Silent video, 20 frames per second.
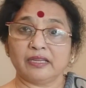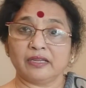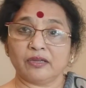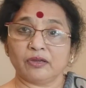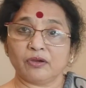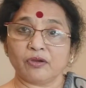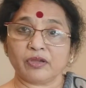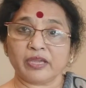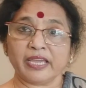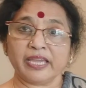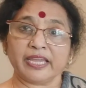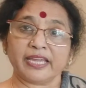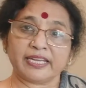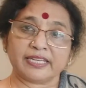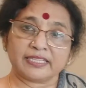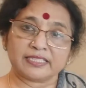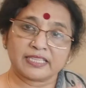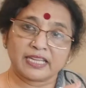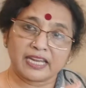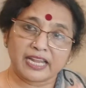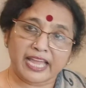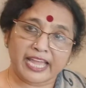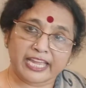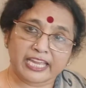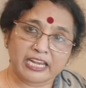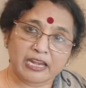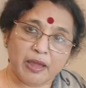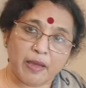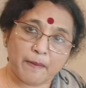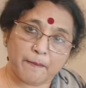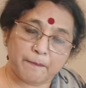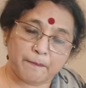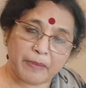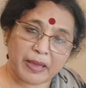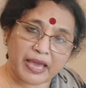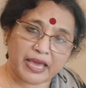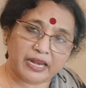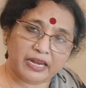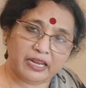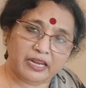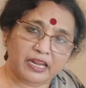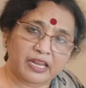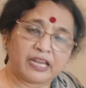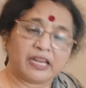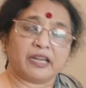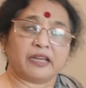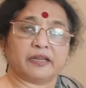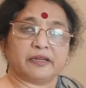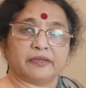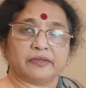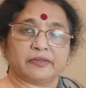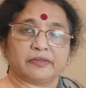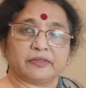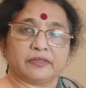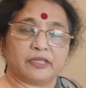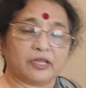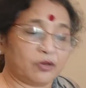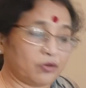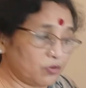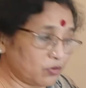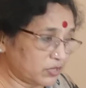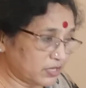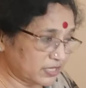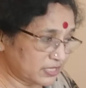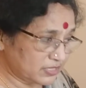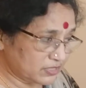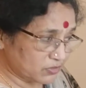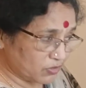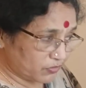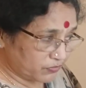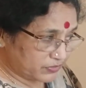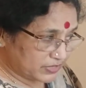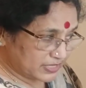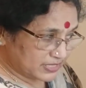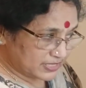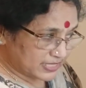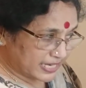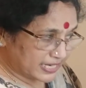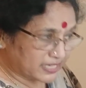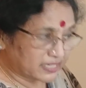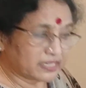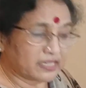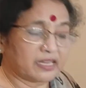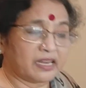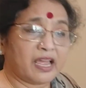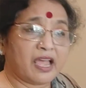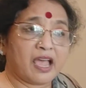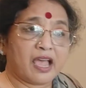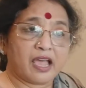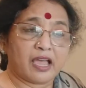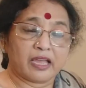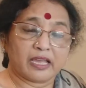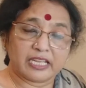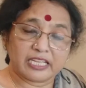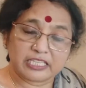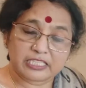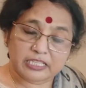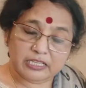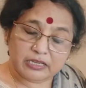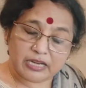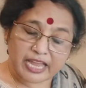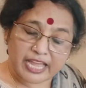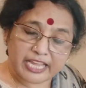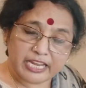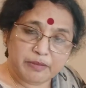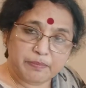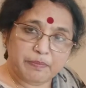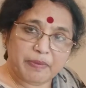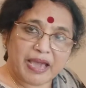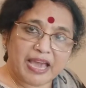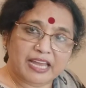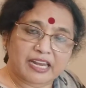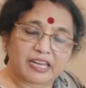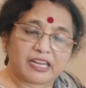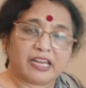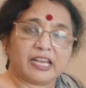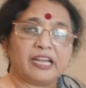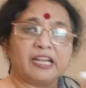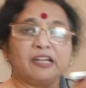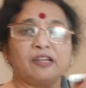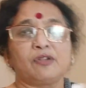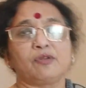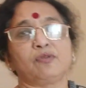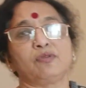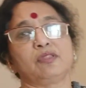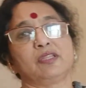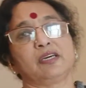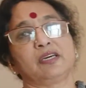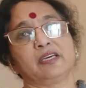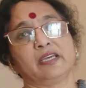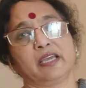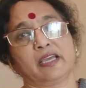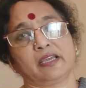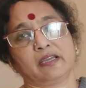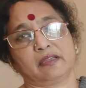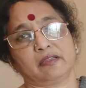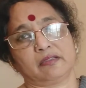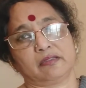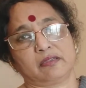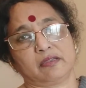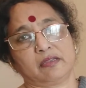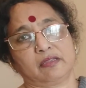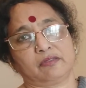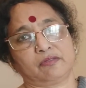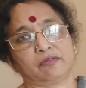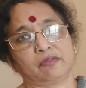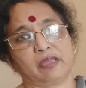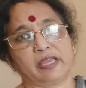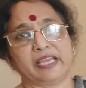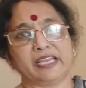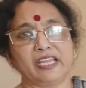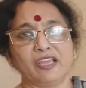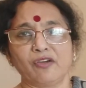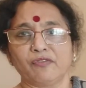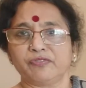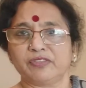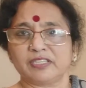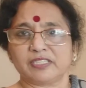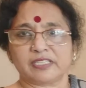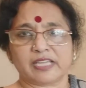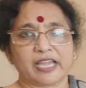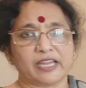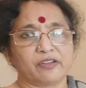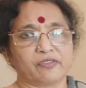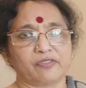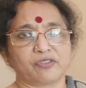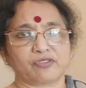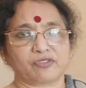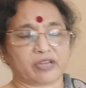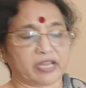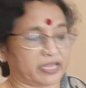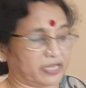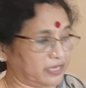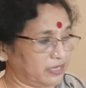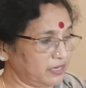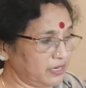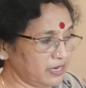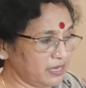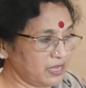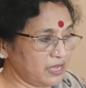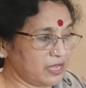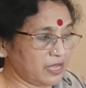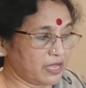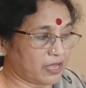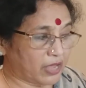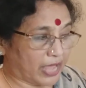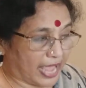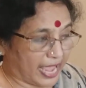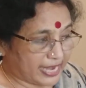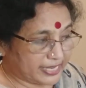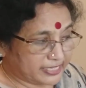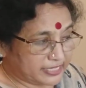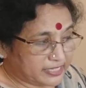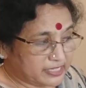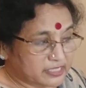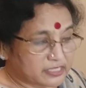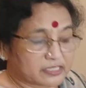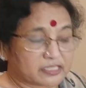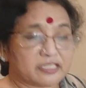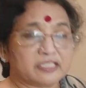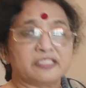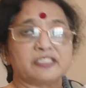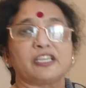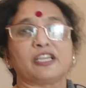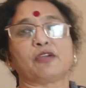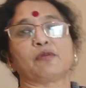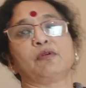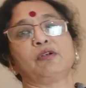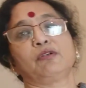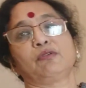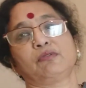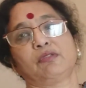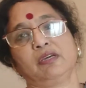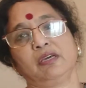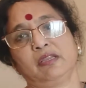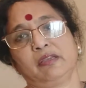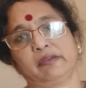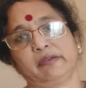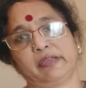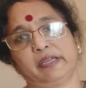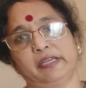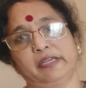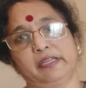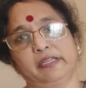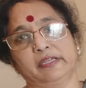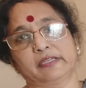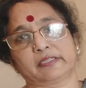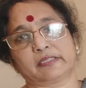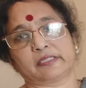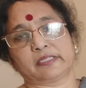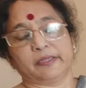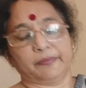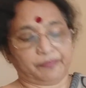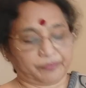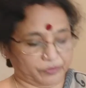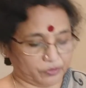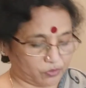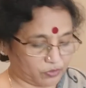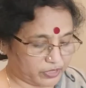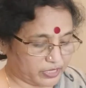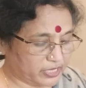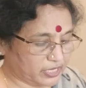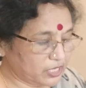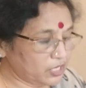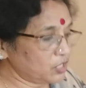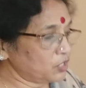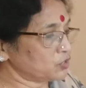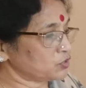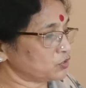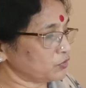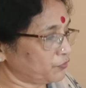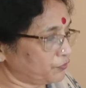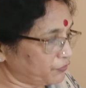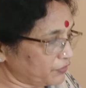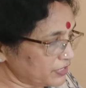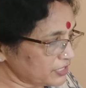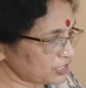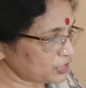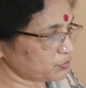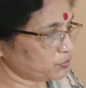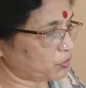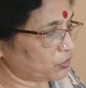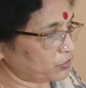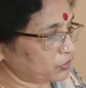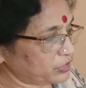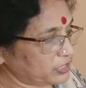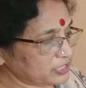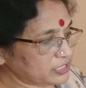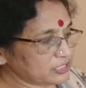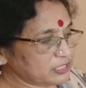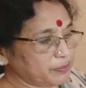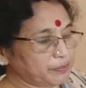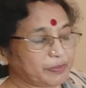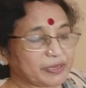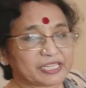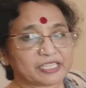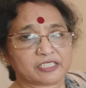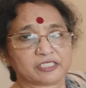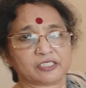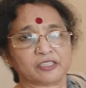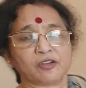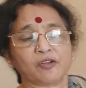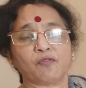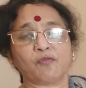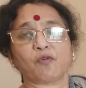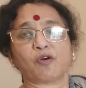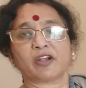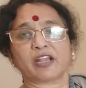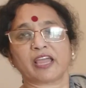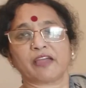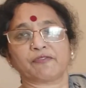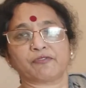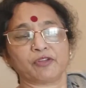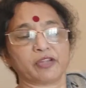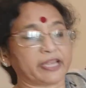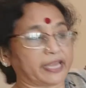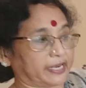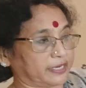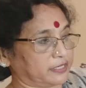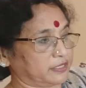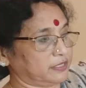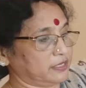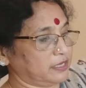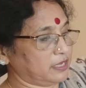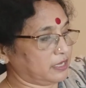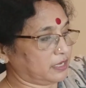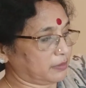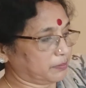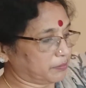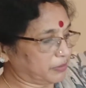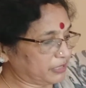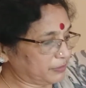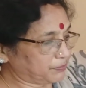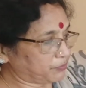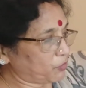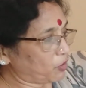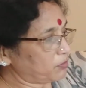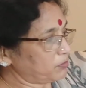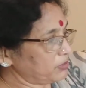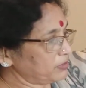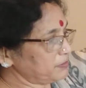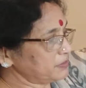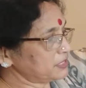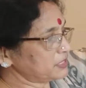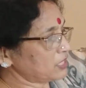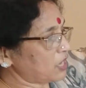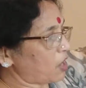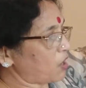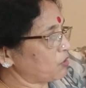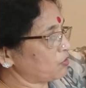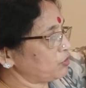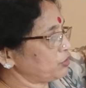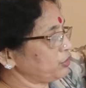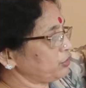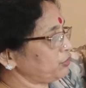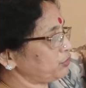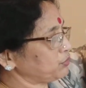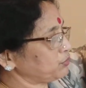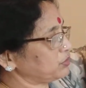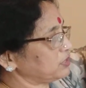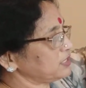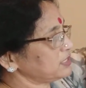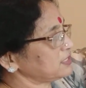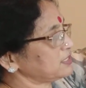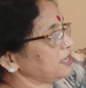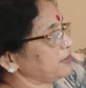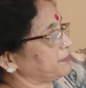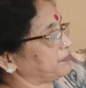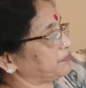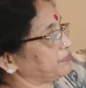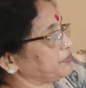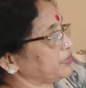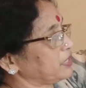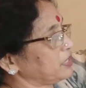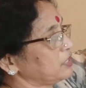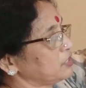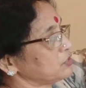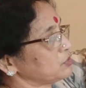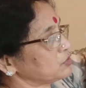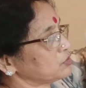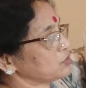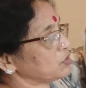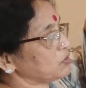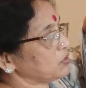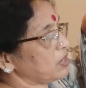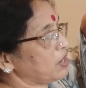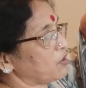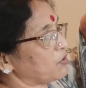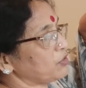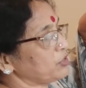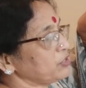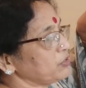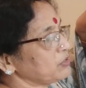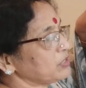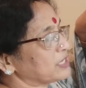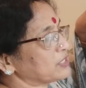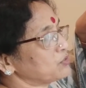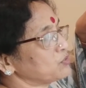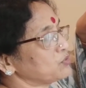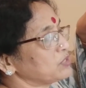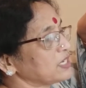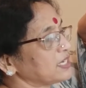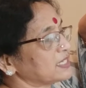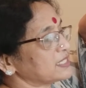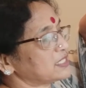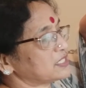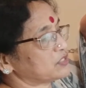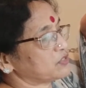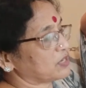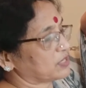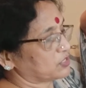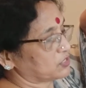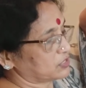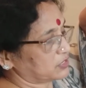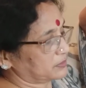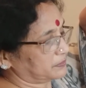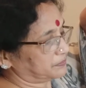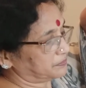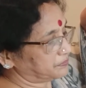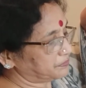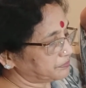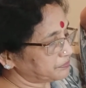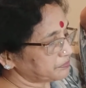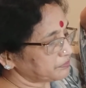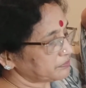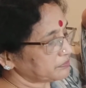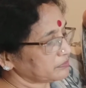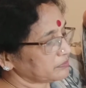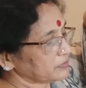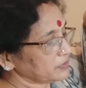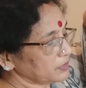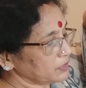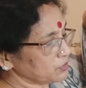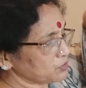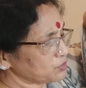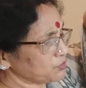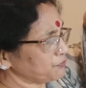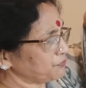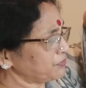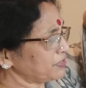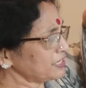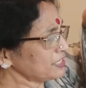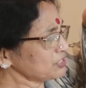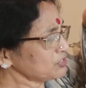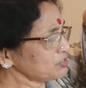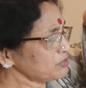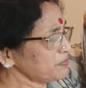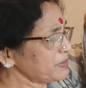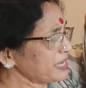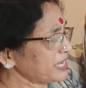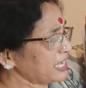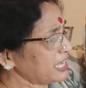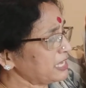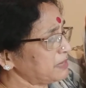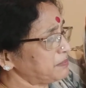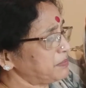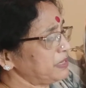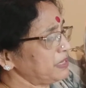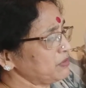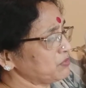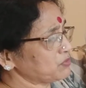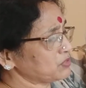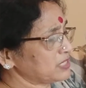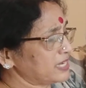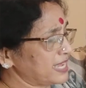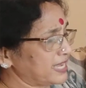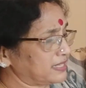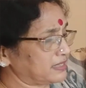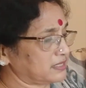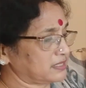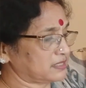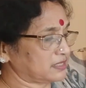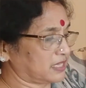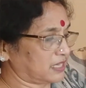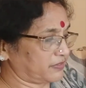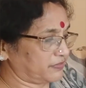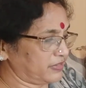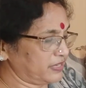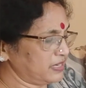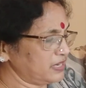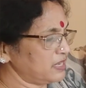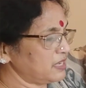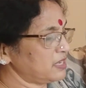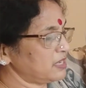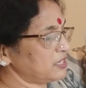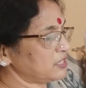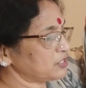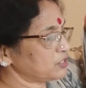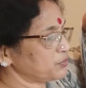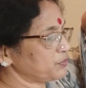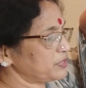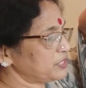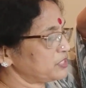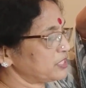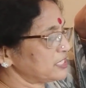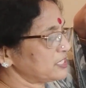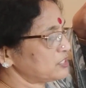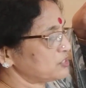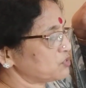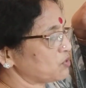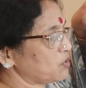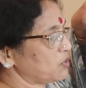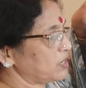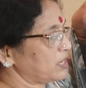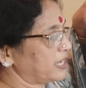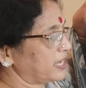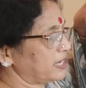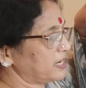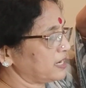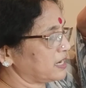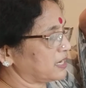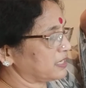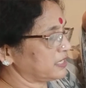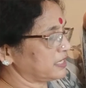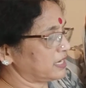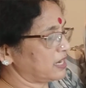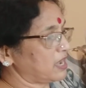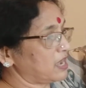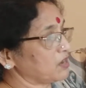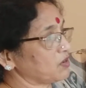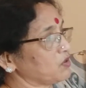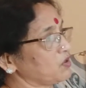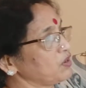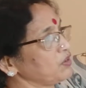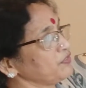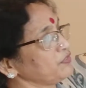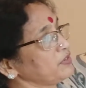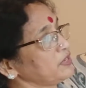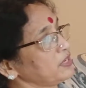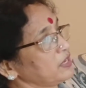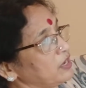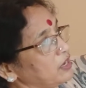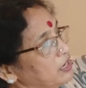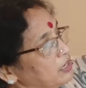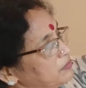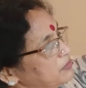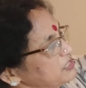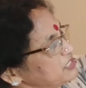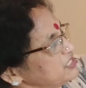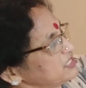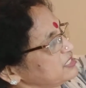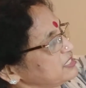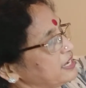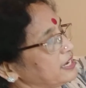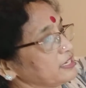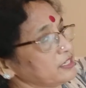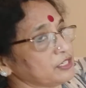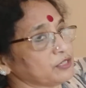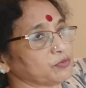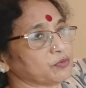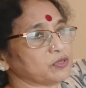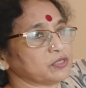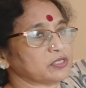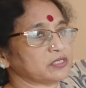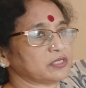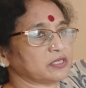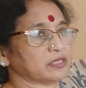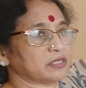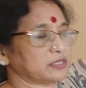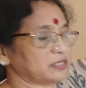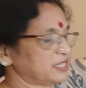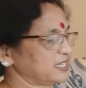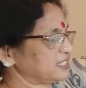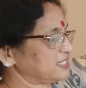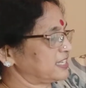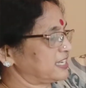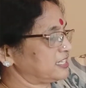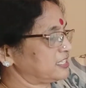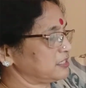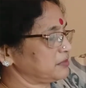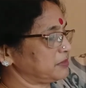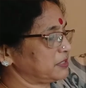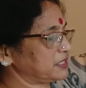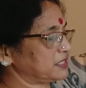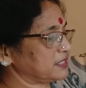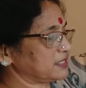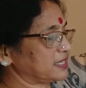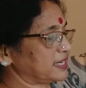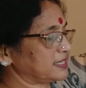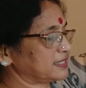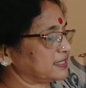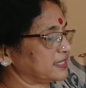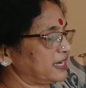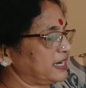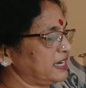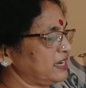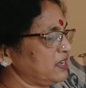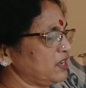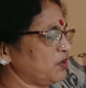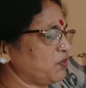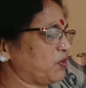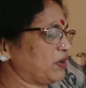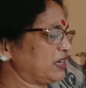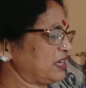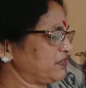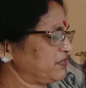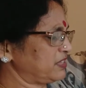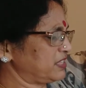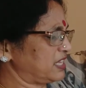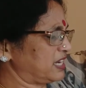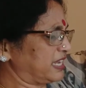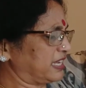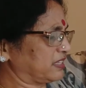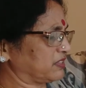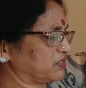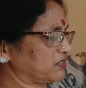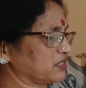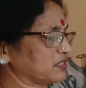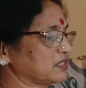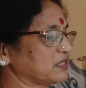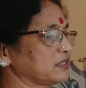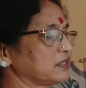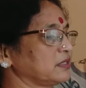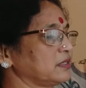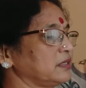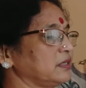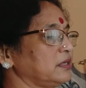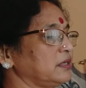Okay. It is a line parallel. The locus of this center is a line parallel to any of the side of the triangle at a distance equal to the radius. Okay. So first, this is the picture of what I have to get. But problem is, how do you do the sum? So how do you do the construction? So first you make AB, whose length is given. So we just draw a line, cut an arc of, how much is that? It was 6 centimeters I said, whatever the length is.